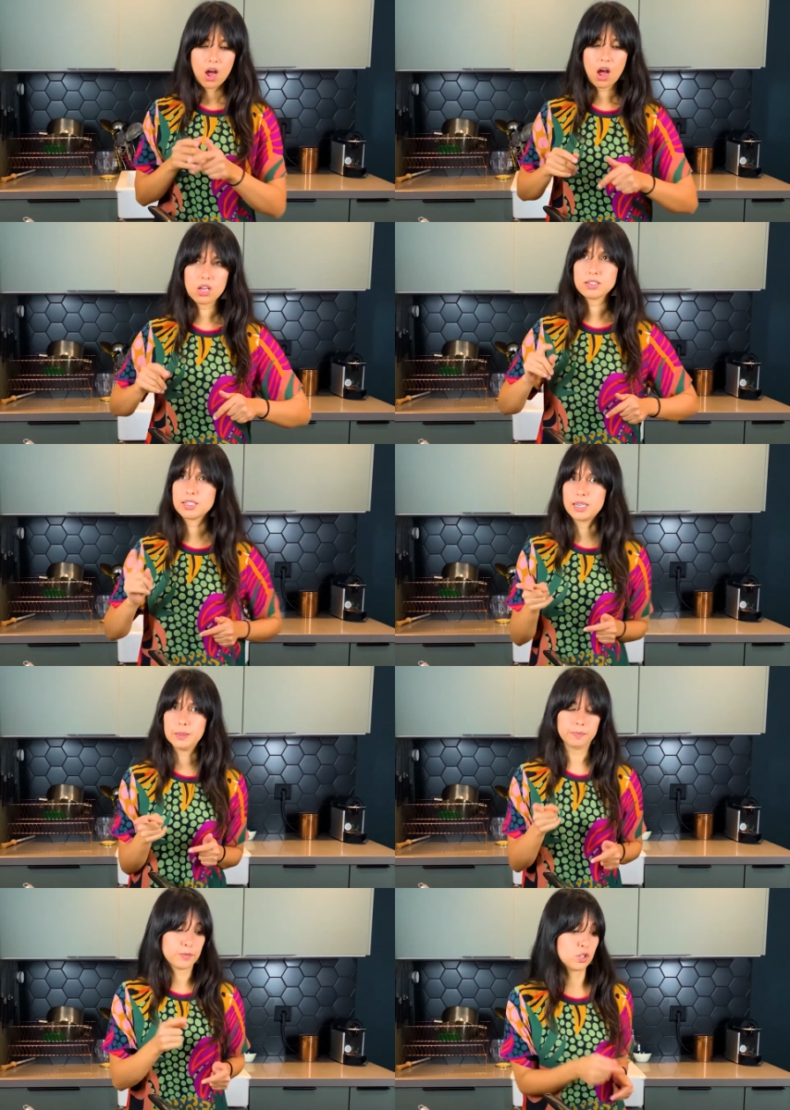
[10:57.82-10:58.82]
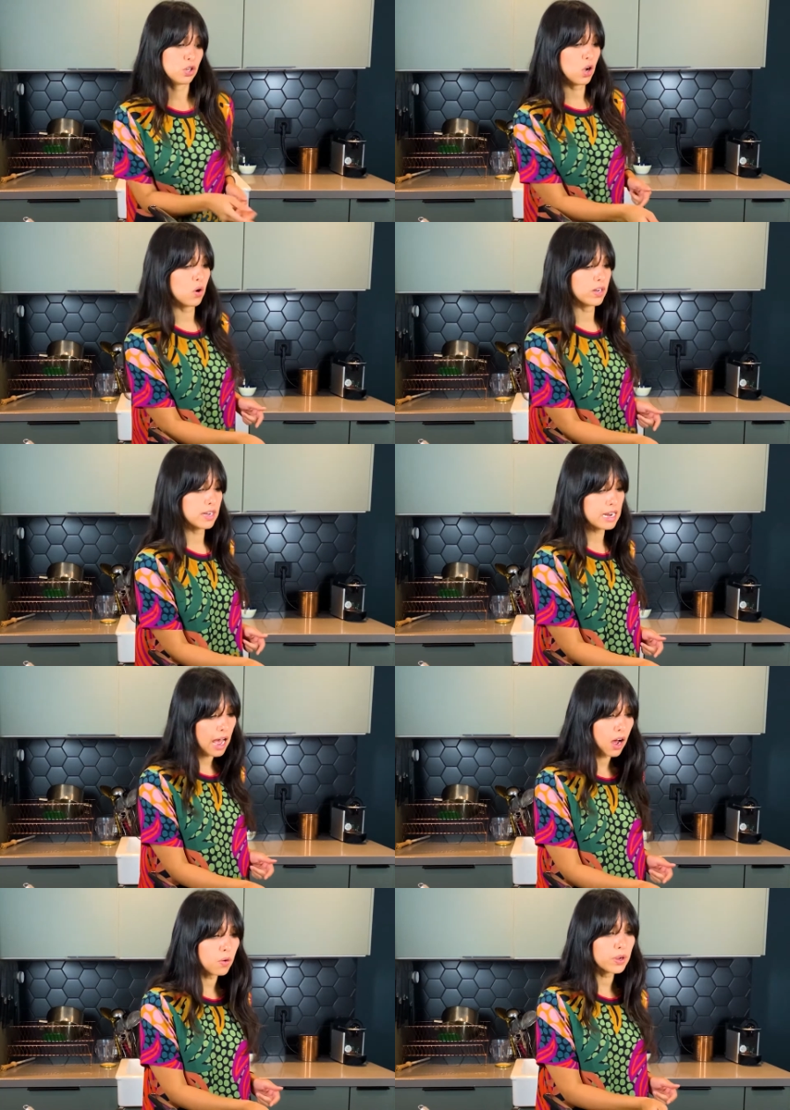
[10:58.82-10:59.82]
Awesome. So
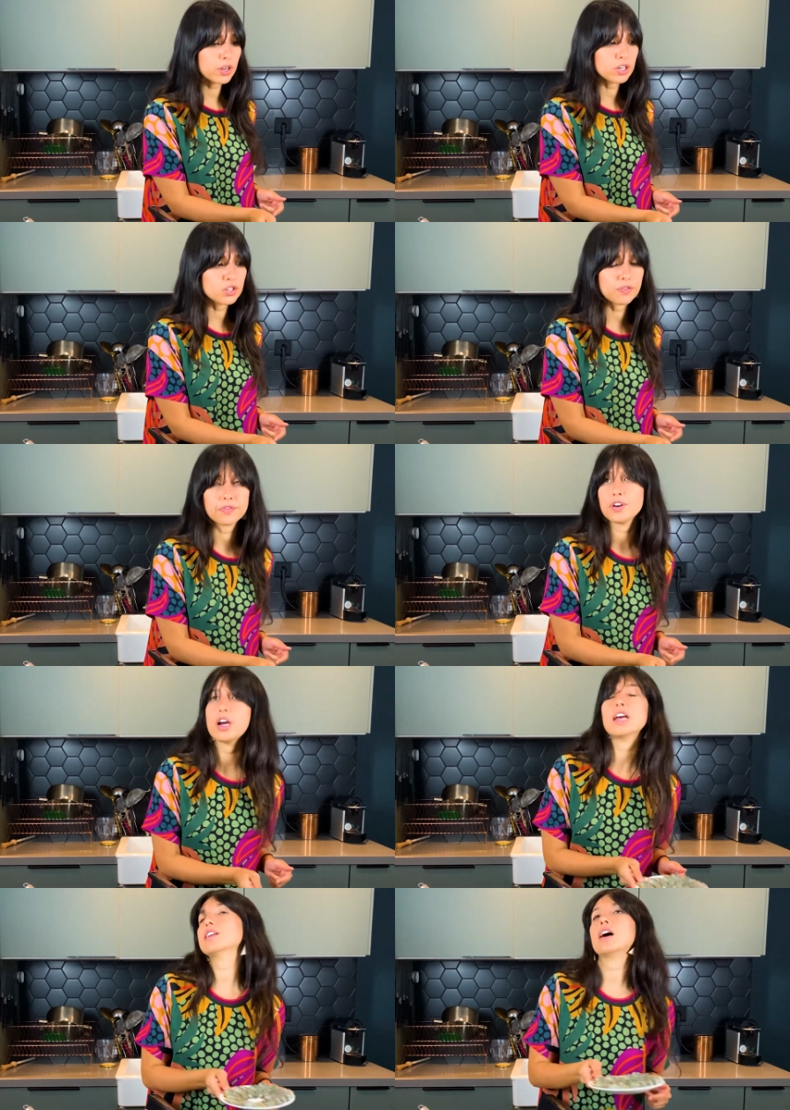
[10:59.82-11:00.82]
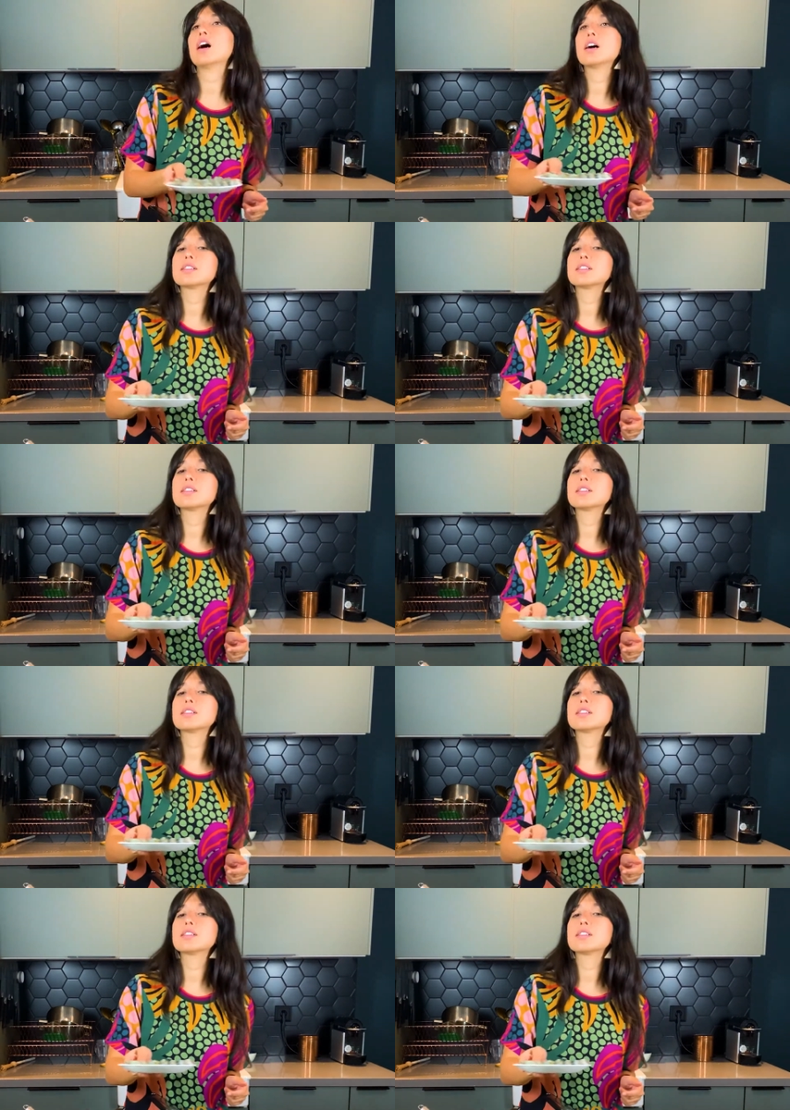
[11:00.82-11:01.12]
now we're going to fry